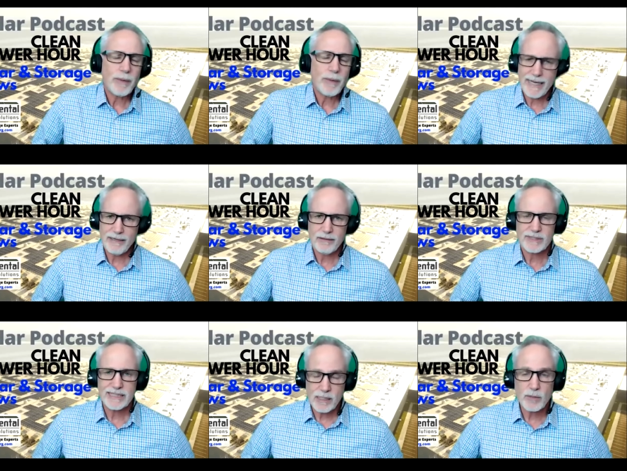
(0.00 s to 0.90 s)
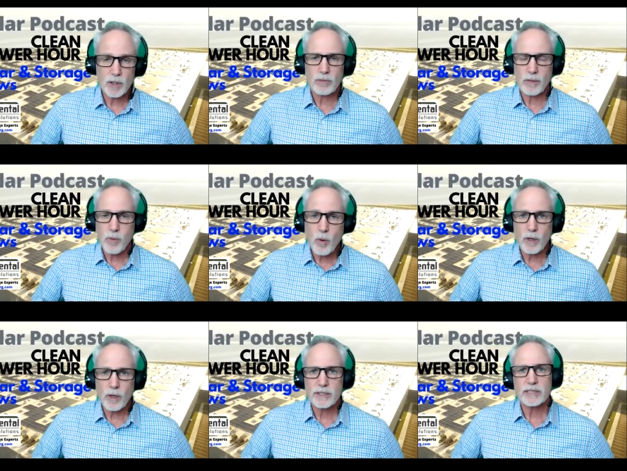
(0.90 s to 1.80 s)
many similar
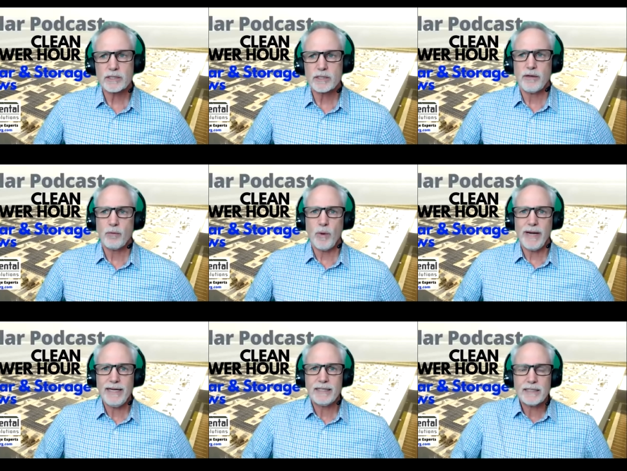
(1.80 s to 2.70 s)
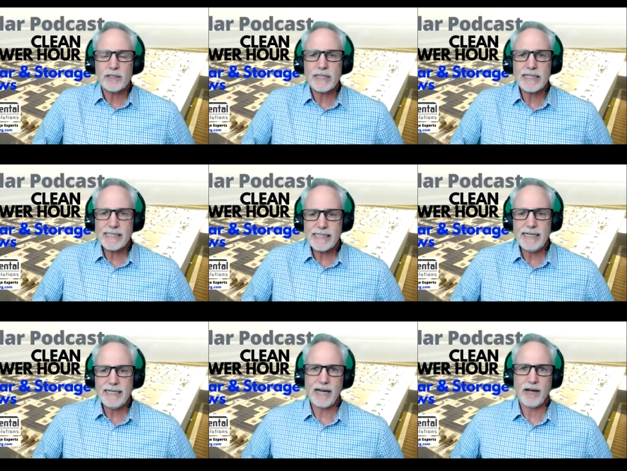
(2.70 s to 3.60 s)
reports, we clearly
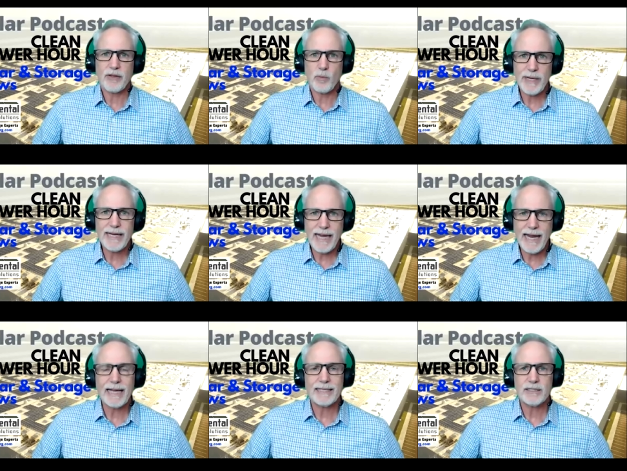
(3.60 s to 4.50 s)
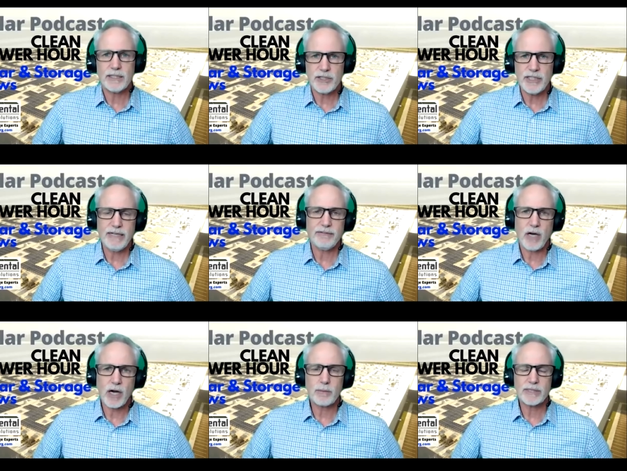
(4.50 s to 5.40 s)
see now that we can achieve
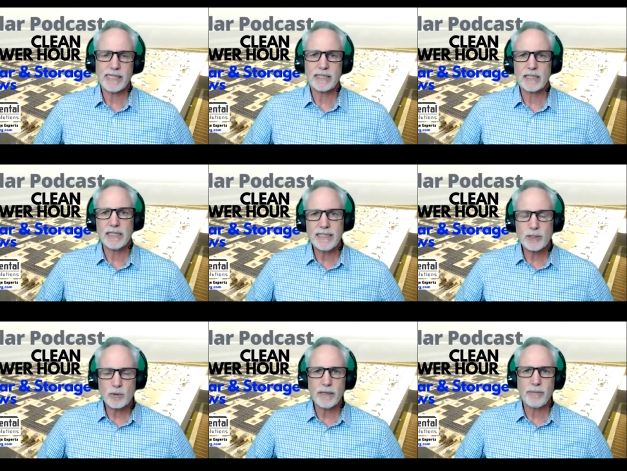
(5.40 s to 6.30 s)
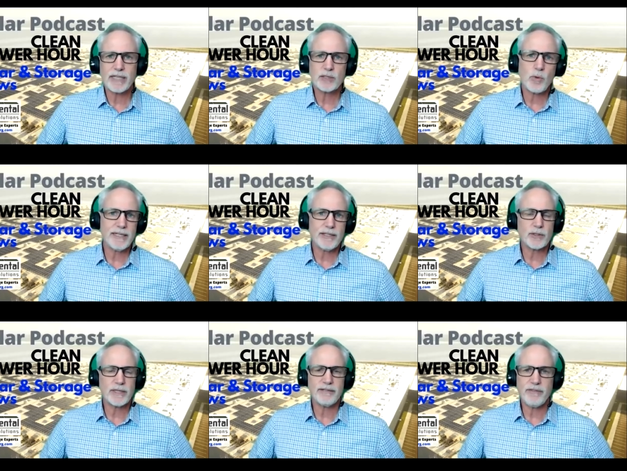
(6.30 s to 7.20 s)
100% clean grid by
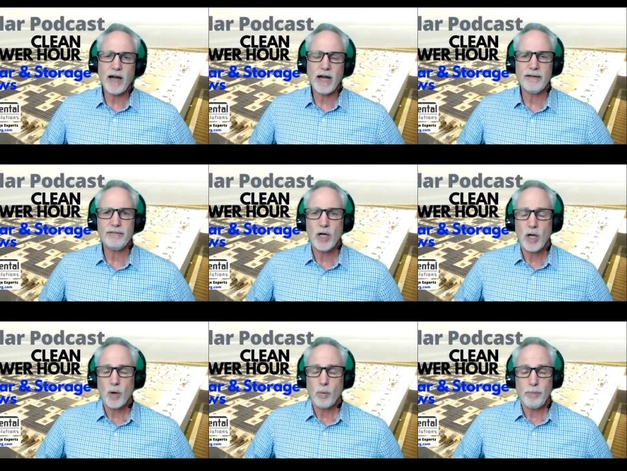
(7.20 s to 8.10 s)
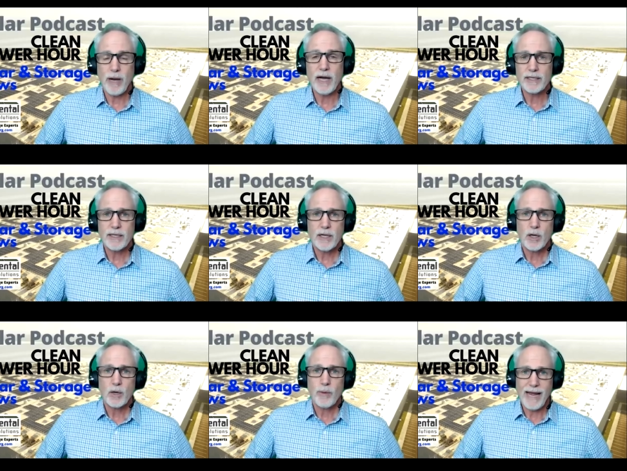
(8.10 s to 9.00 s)
2035, but
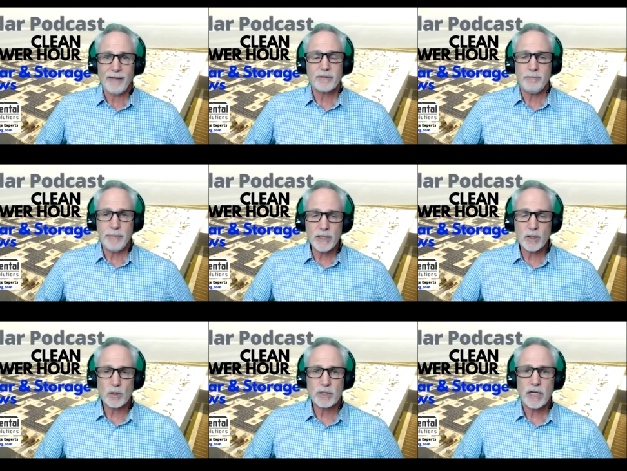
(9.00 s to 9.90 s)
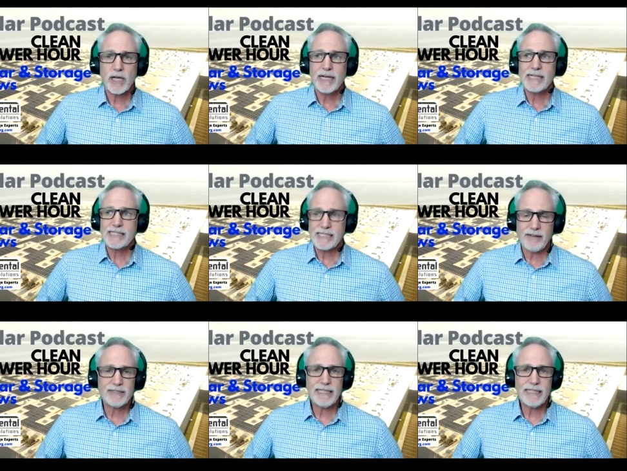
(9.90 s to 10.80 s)
we have to build
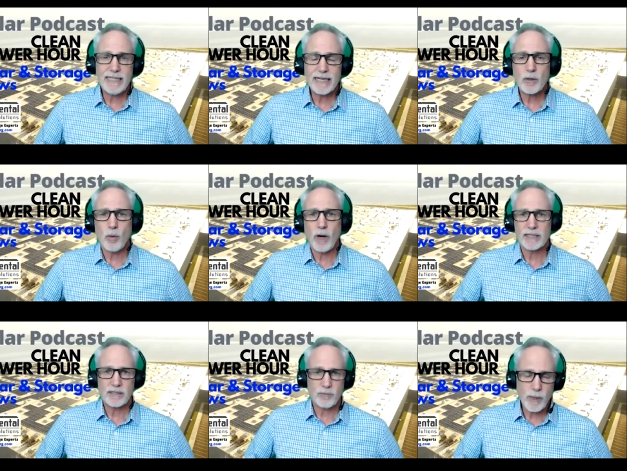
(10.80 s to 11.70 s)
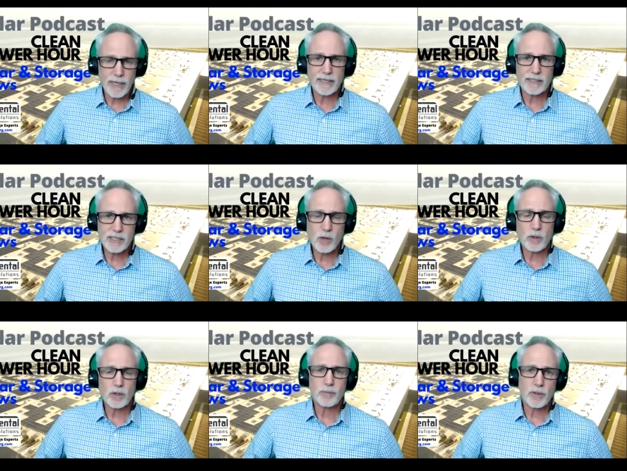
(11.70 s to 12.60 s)
70 gigawatts of wind and
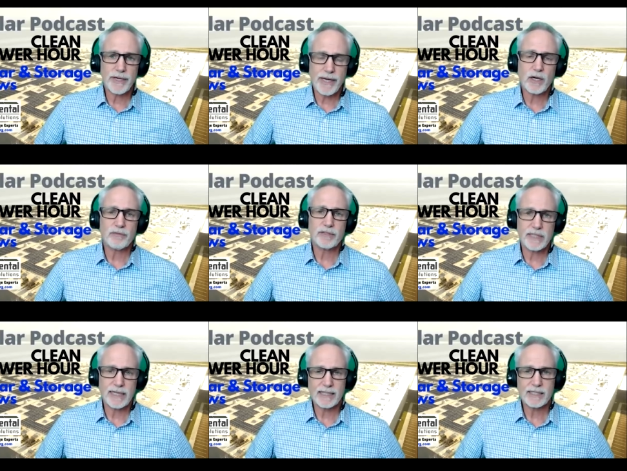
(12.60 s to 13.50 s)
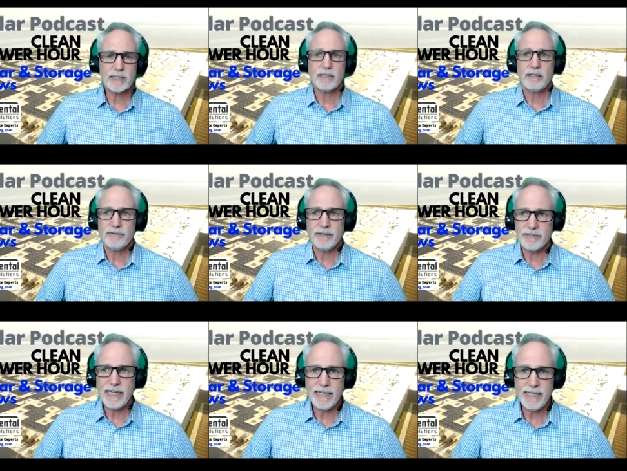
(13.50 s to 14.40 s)
solar per year for the next
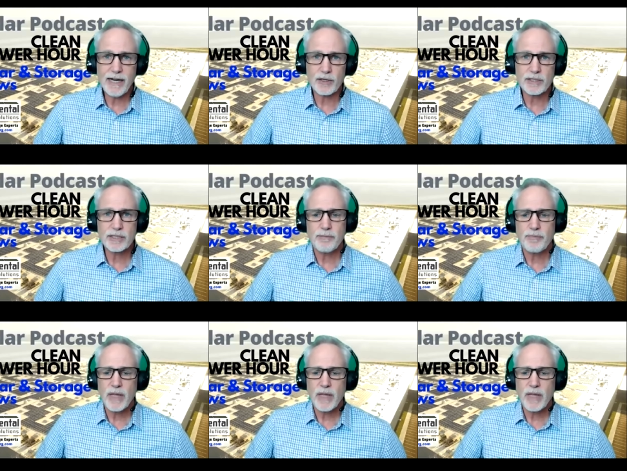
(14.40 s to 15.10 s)
15 years.